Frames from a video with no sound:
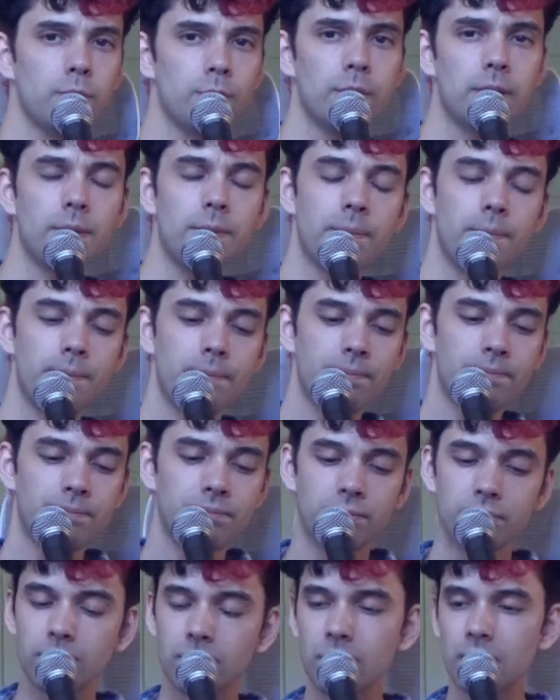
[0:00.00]
me
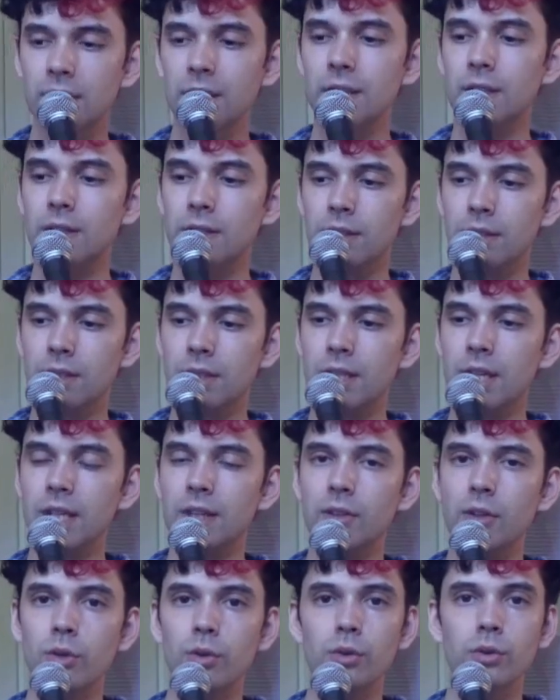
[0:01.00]
get
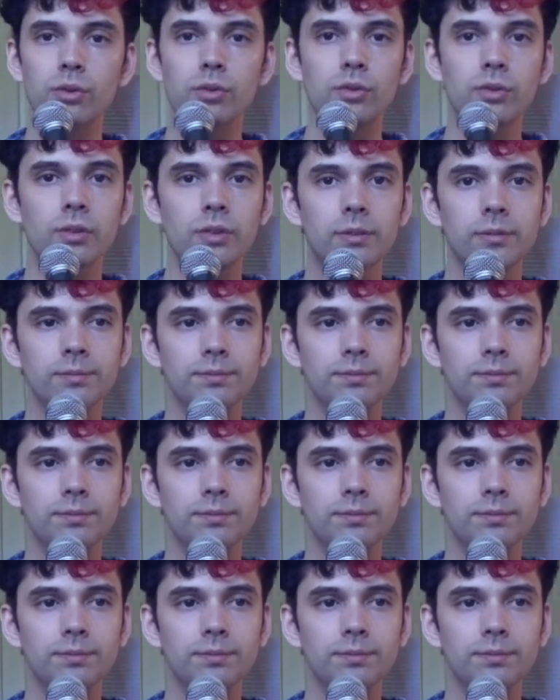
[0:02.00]
those